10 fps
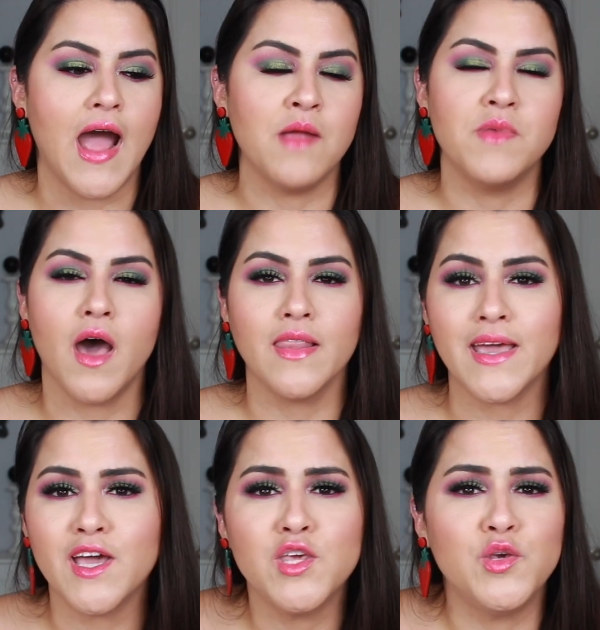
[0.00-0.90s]
I'm not
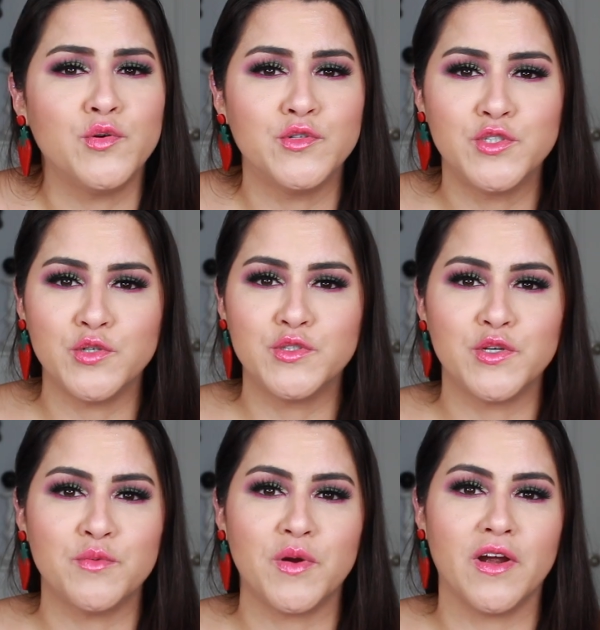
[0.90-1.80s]
like a huge
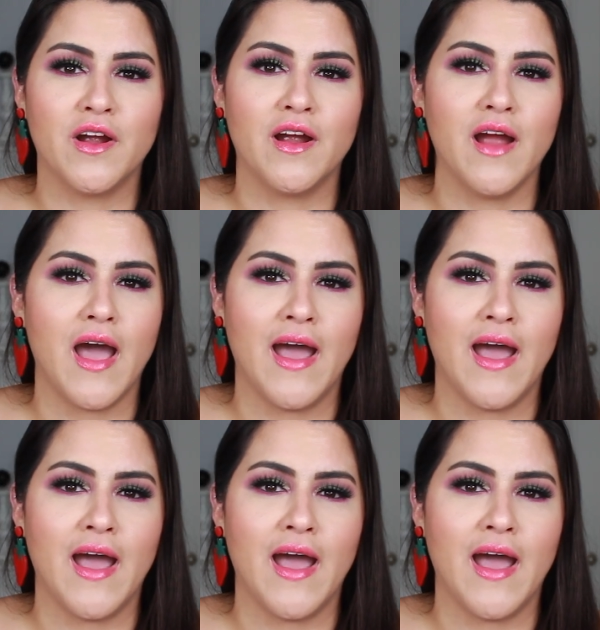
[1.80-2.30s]
YouTuber.